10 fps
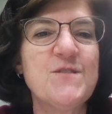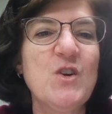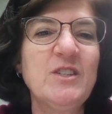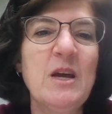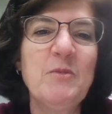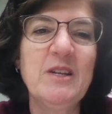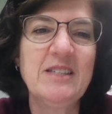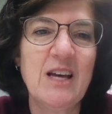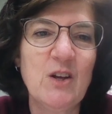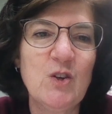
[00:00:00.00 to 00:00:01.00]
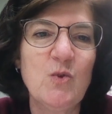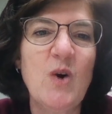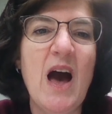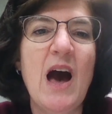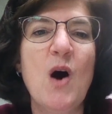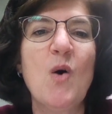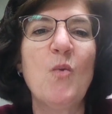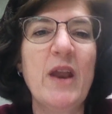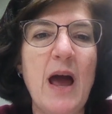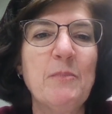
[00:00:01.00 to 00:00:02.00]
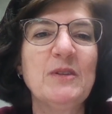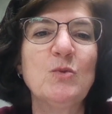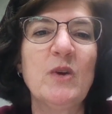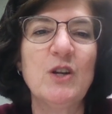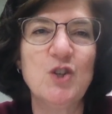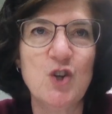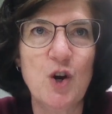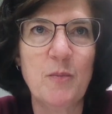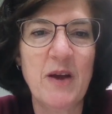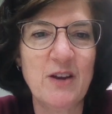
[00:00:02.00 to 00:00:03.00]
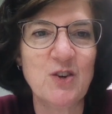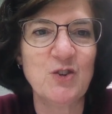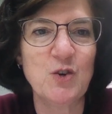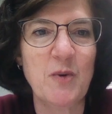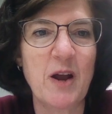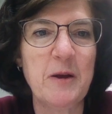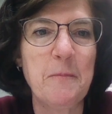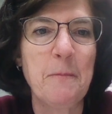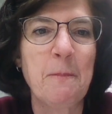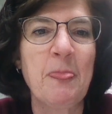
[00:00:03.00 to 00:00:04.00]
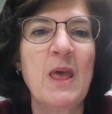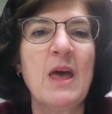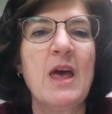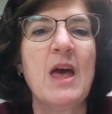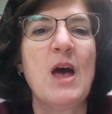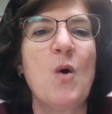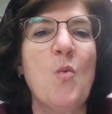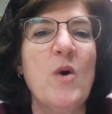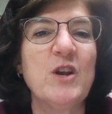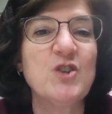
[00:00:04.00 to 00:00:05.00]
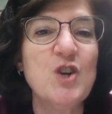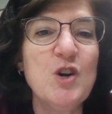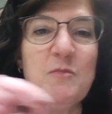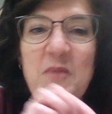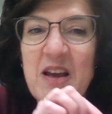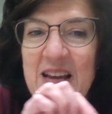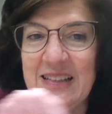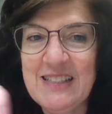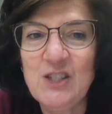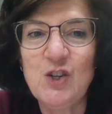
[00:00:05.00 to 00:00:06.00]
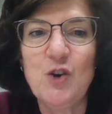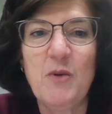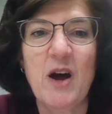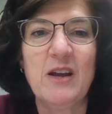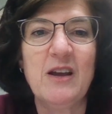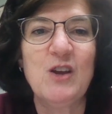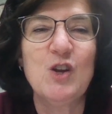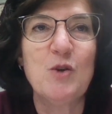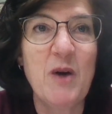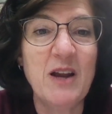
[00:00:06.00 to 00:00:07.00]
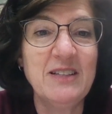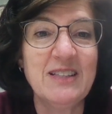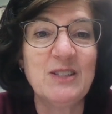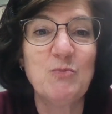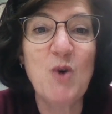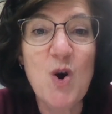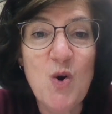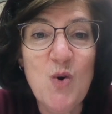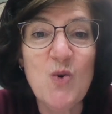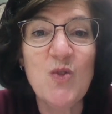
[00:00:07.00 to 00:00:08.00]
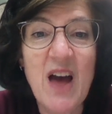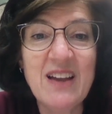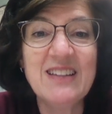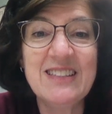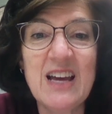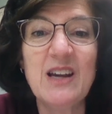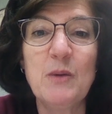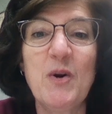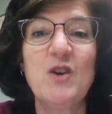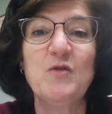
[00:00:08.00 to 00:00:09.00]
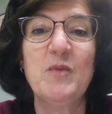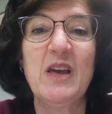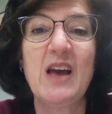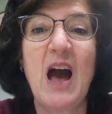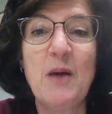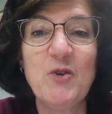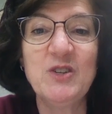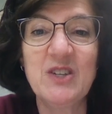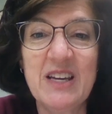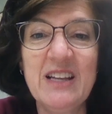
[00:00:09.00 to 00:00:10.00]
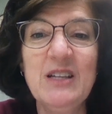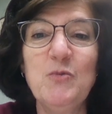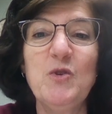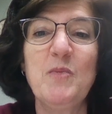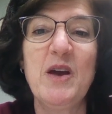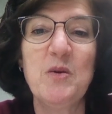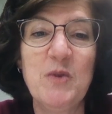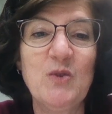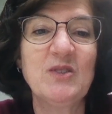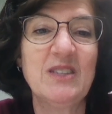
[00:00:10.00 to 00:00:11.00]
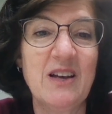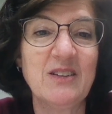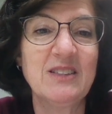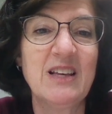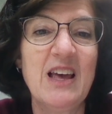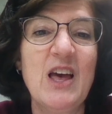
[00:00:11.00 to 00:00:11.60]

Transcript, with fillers: First, I'm going to tell you how what happens when a germ enters your body. When a germ gets into your body, your body says, Whoa, that is not a part of me. I'm going to kill it with my immune cells.